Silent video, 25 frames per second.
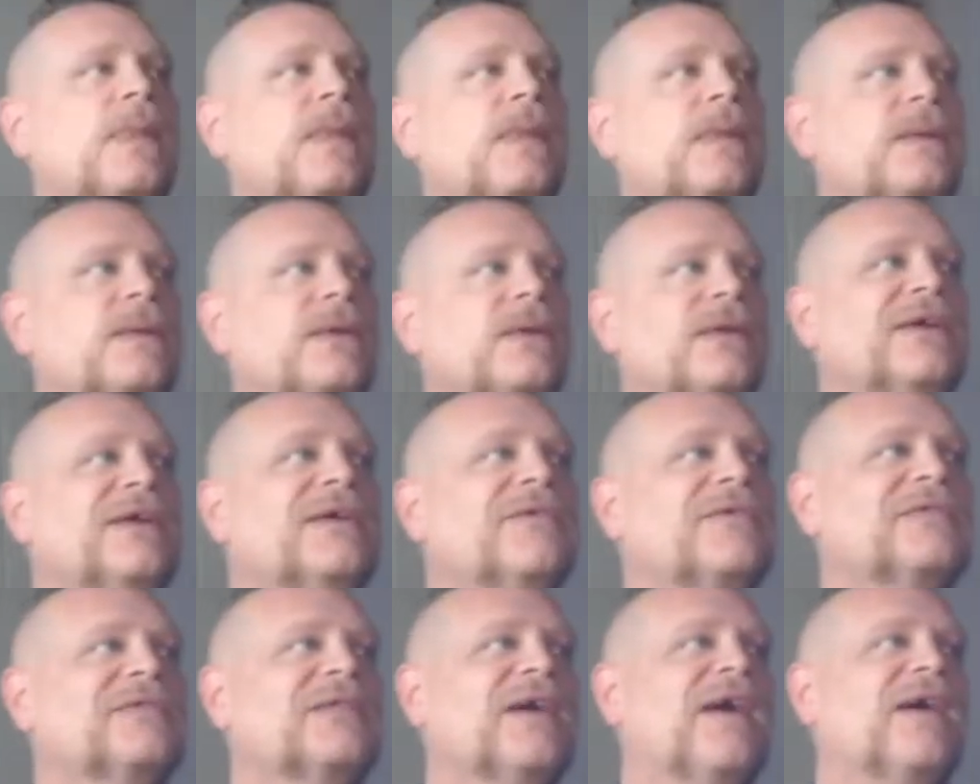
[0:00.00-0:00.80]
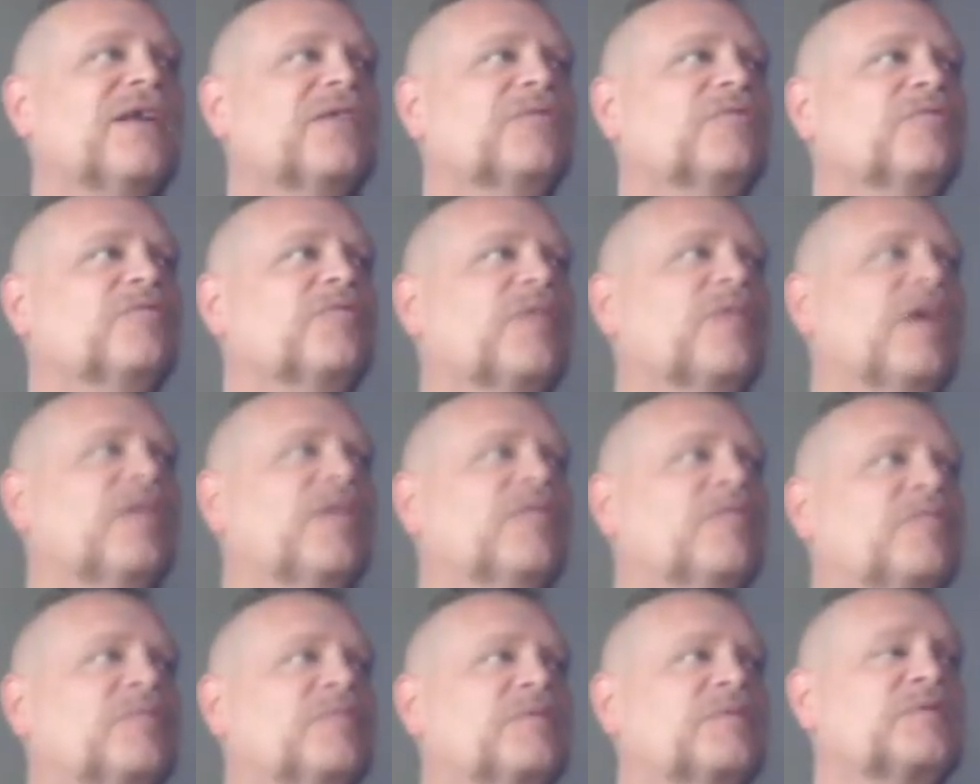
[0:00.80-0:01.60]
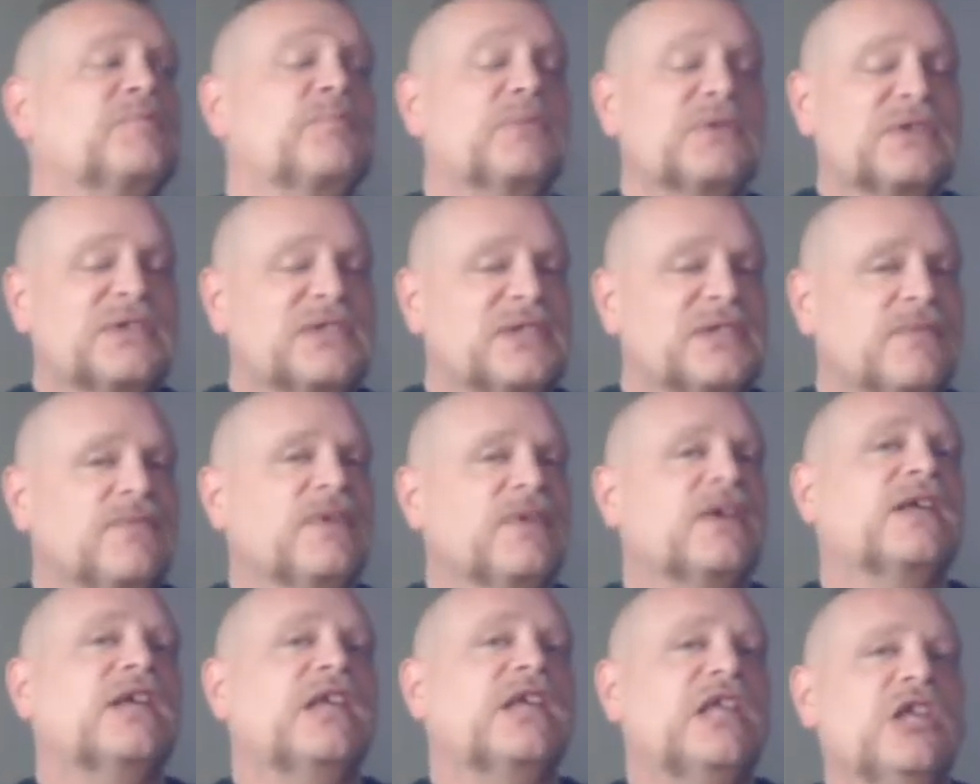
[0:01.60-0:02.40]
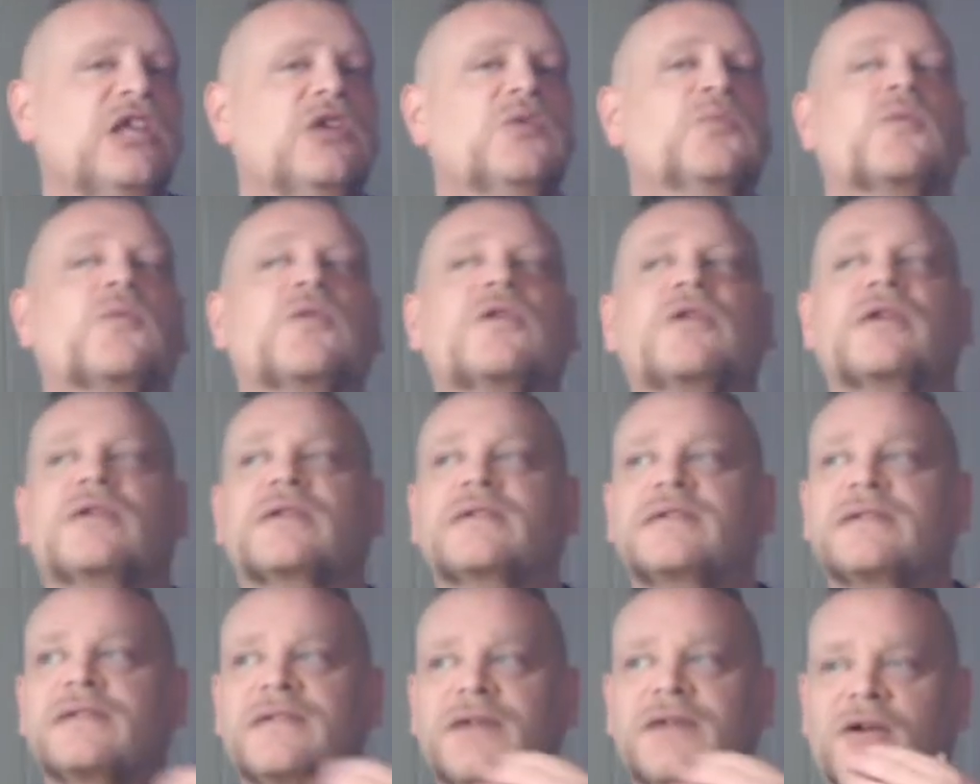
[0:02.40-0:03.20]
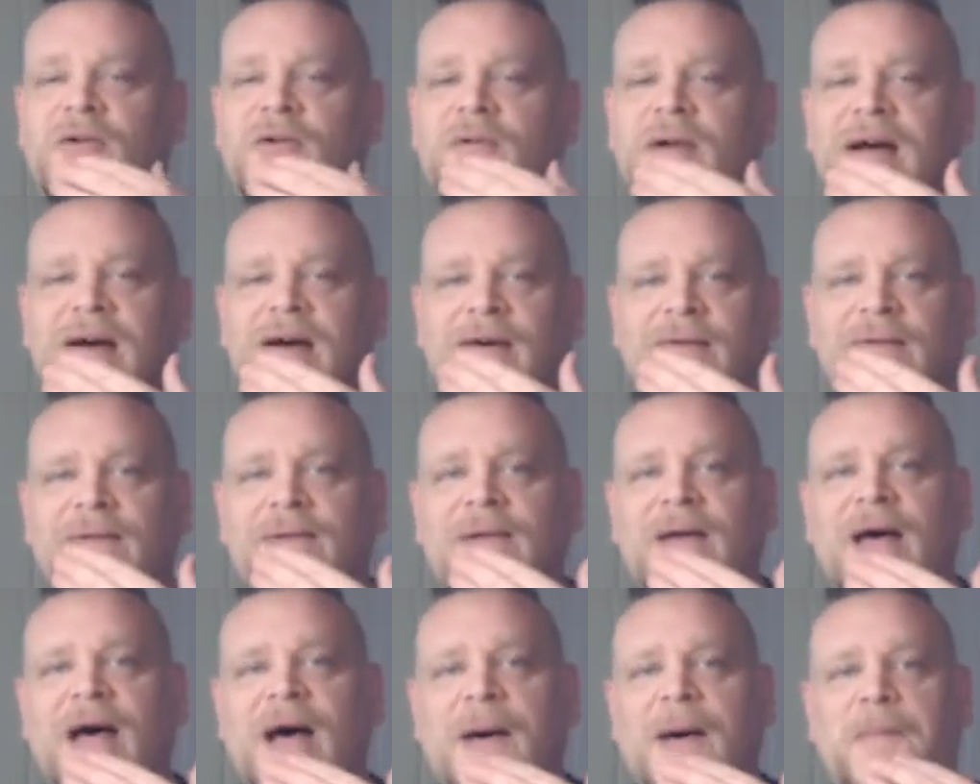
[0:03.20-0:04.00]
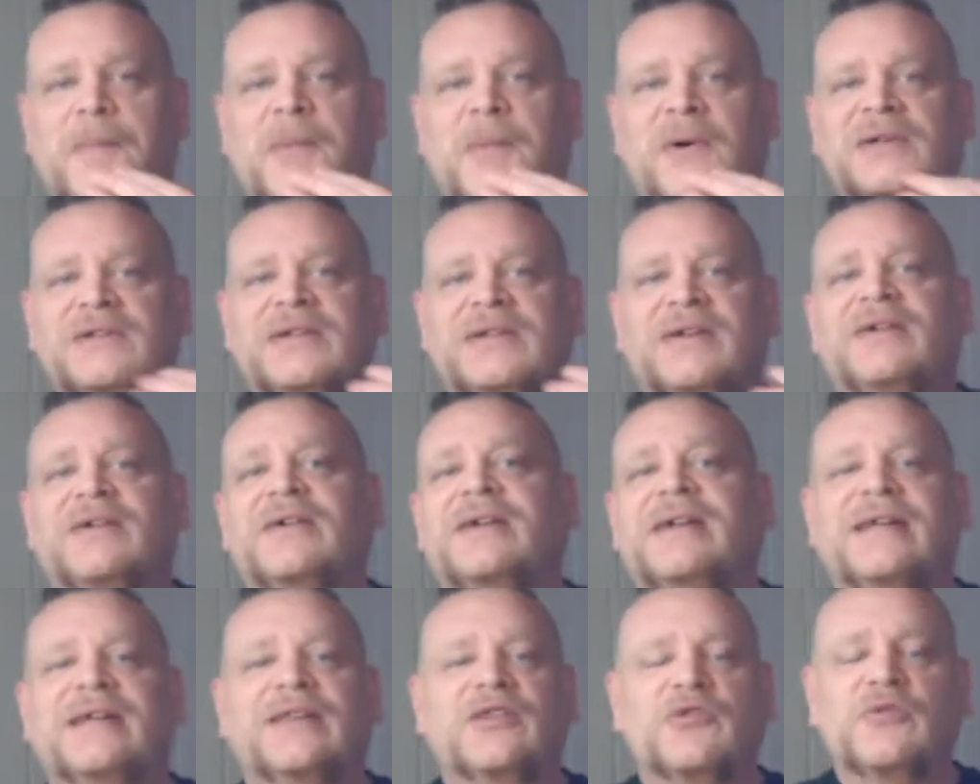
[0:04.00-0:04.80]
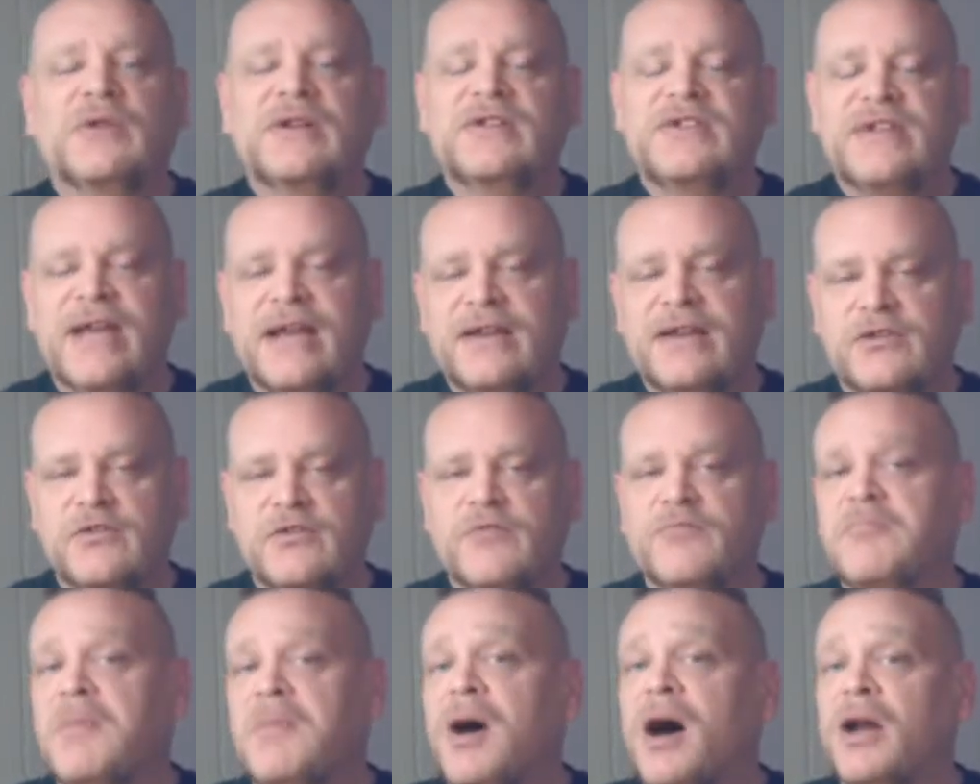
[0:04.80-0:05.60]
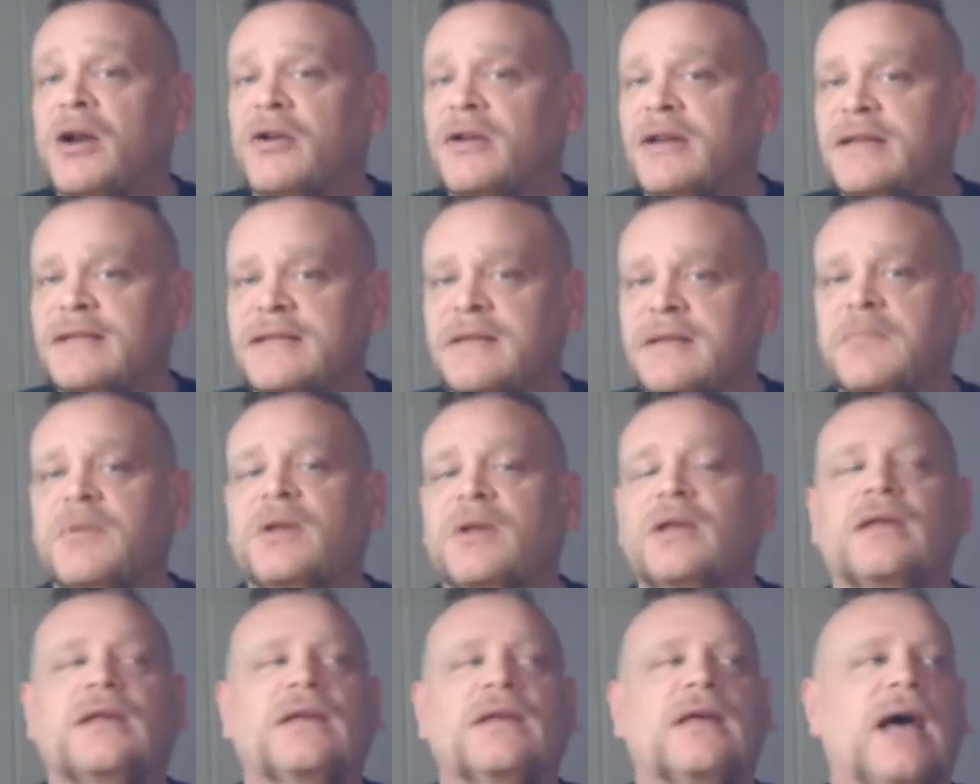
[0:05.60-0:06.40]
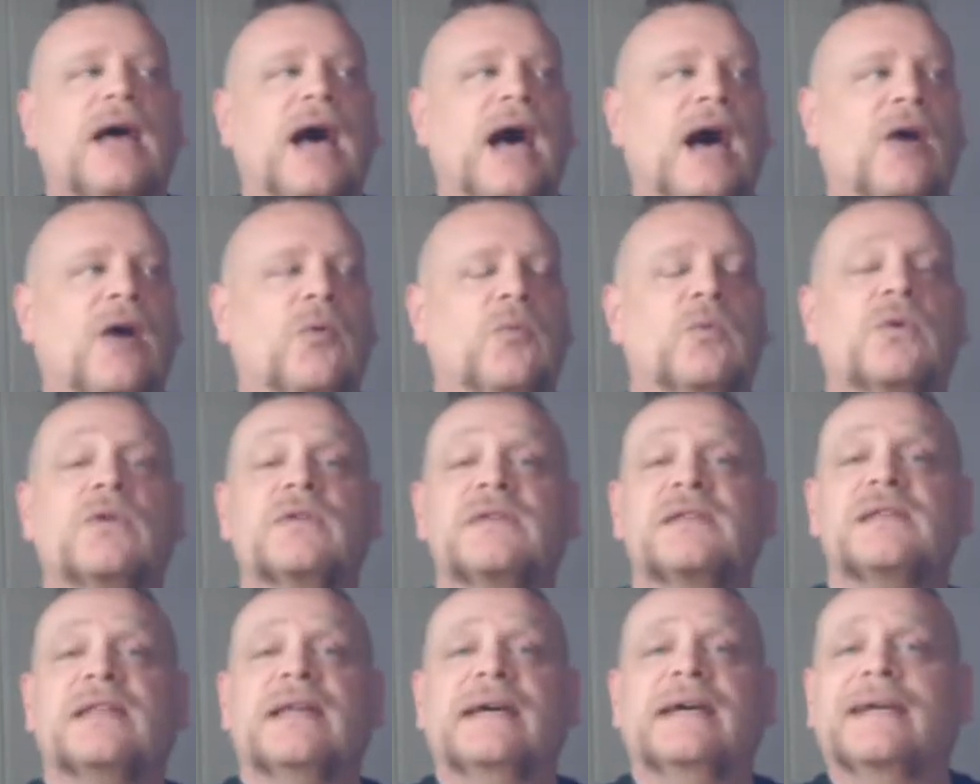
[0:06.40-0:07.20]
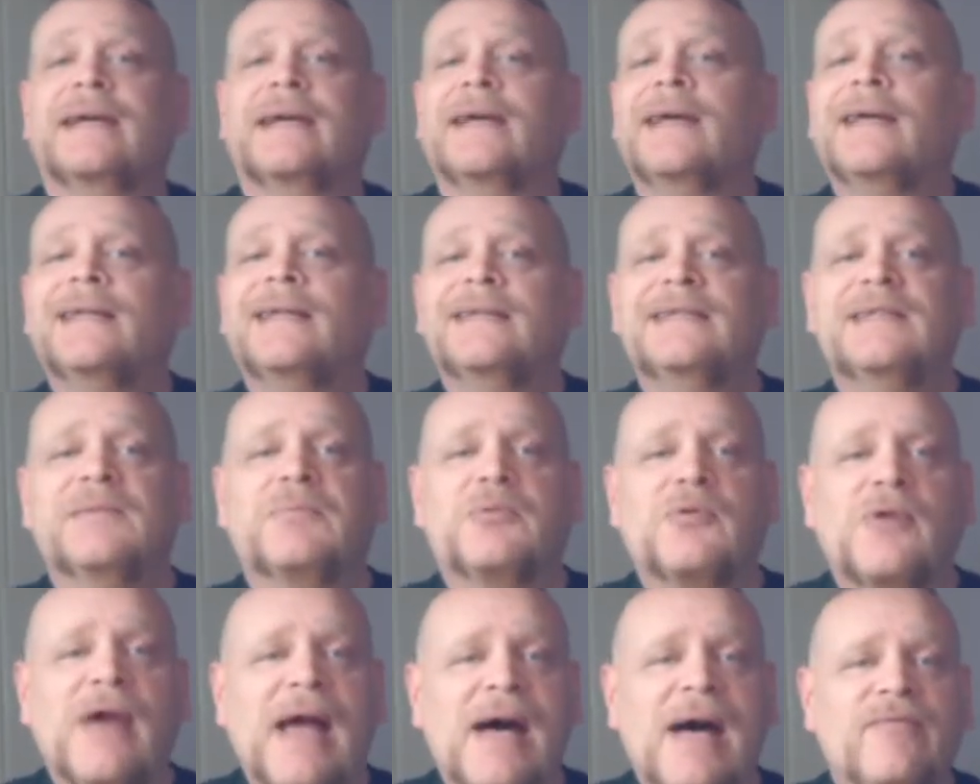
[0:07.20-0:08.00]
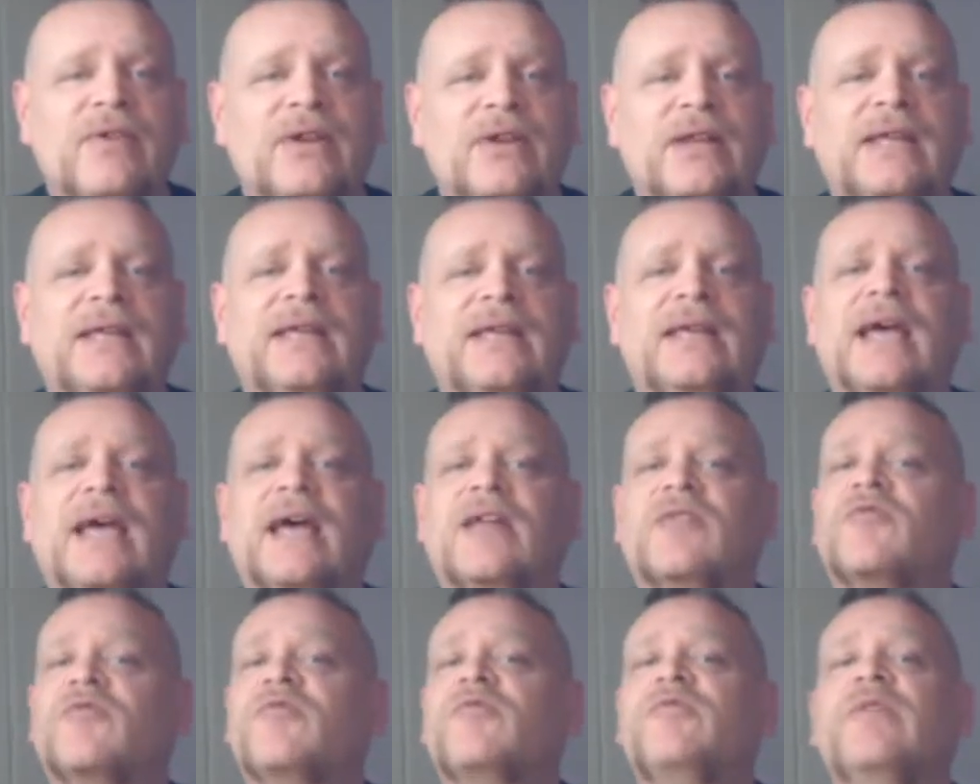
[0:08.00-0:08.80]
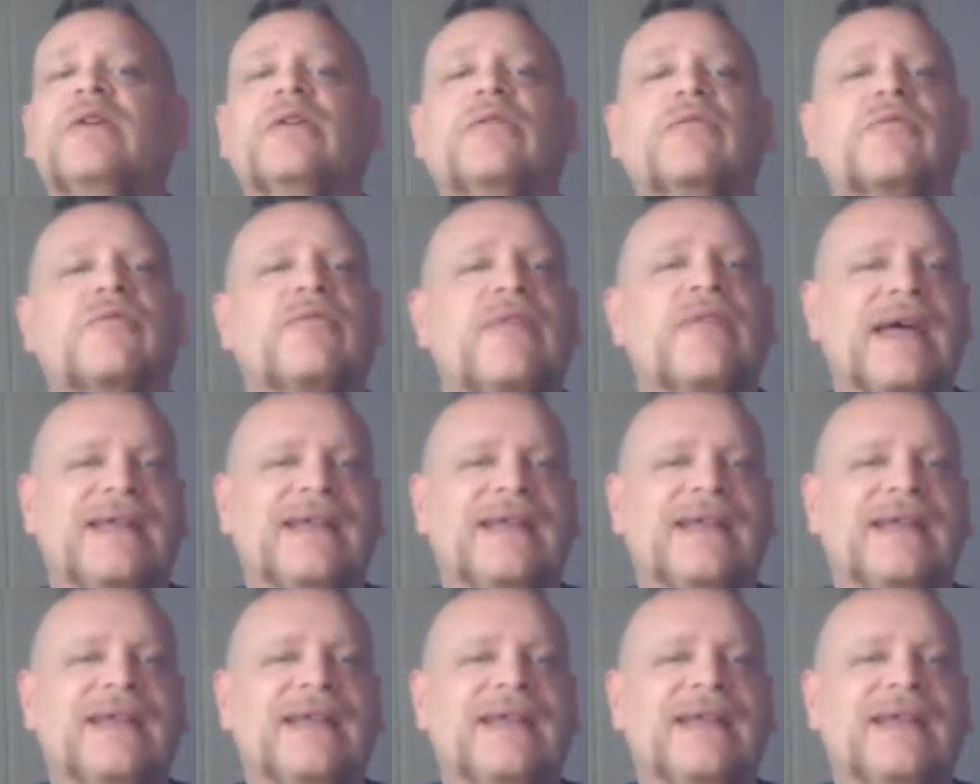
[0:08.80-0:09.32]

You hear a lot of specific key words around modernity and the rejection of modernism. Words like depravity and filth and